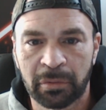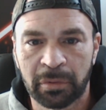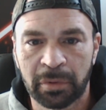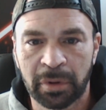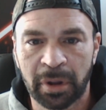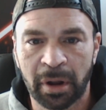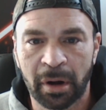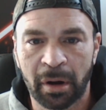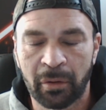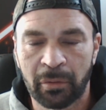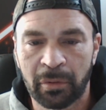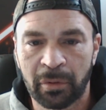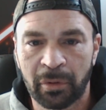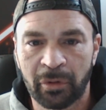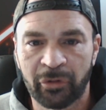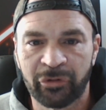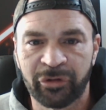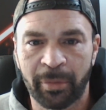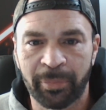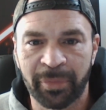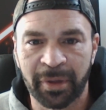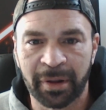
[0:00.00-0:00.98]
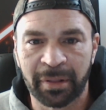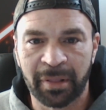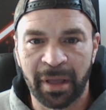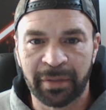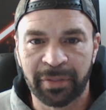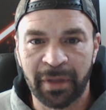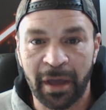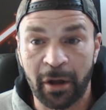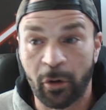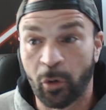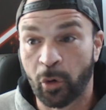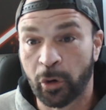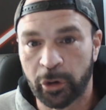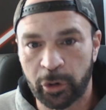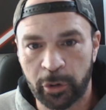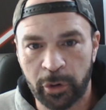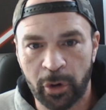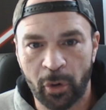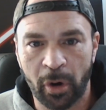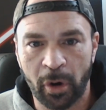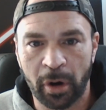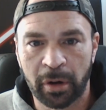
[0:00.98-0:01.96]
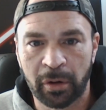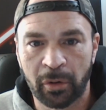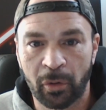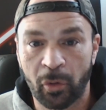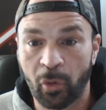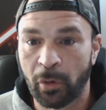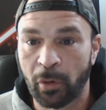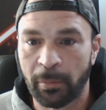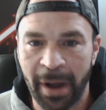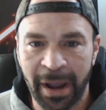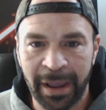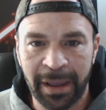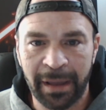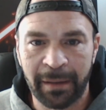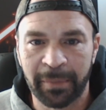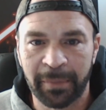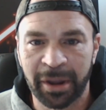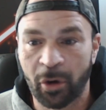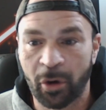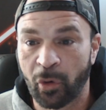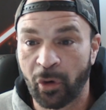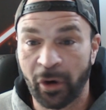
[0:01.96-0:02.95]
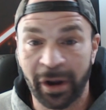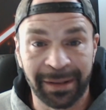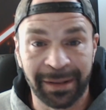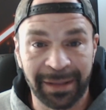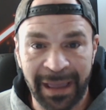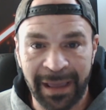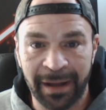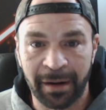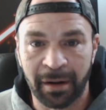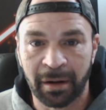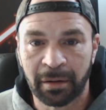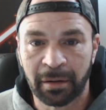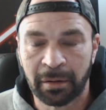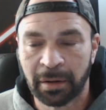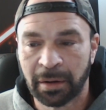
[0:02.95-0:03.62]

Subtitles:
you know, or something like that, or New York, or Miami, or Atlanta.